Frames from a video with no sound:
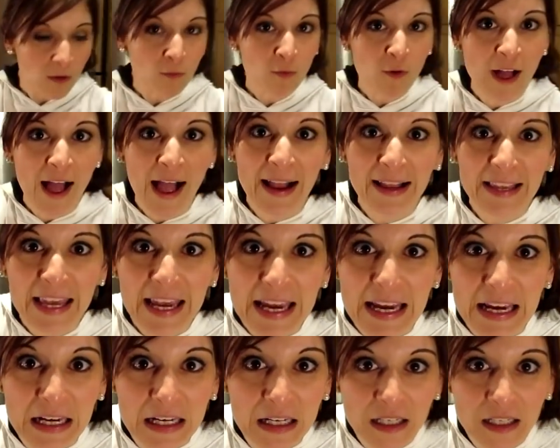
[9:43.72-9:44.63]
and
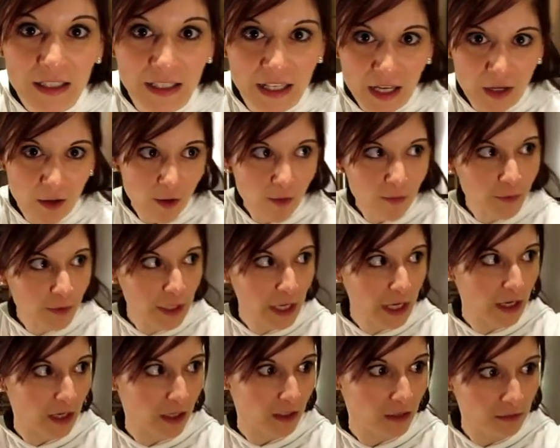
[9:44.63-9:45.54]
wacky. Yep. Get over
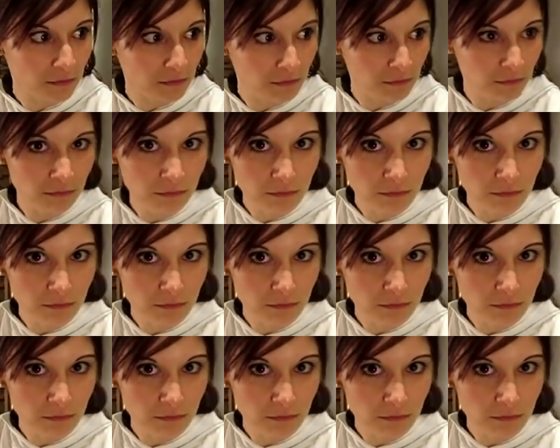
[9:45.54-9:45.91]
there.